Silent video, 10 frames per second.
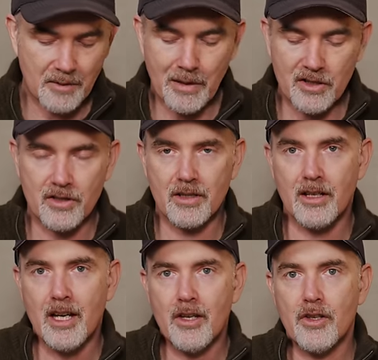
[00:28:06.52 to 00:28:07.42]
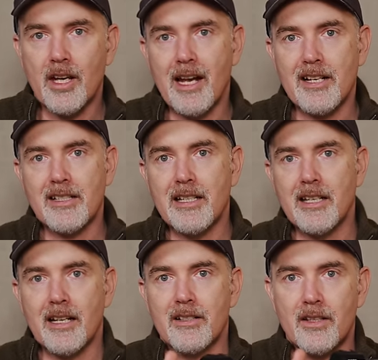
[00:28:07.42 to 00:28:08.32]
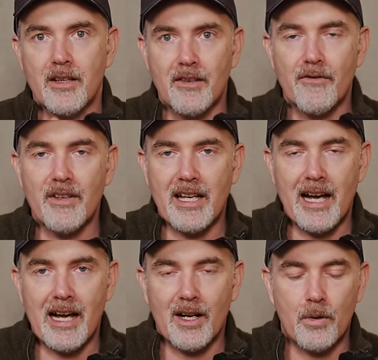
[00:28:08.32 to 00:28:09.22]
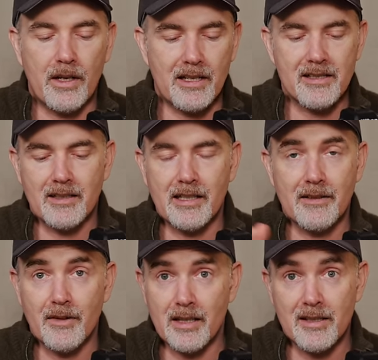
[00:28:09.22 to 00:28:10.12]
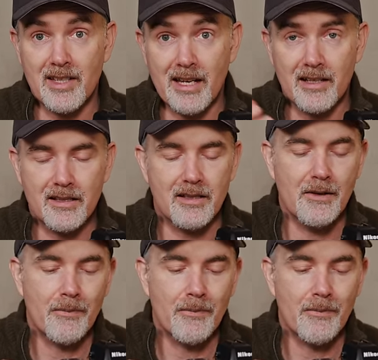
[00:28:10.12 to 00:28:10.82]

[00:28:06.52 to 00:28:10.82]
I mentioned, you can actually get into the VR quite easily, the settings,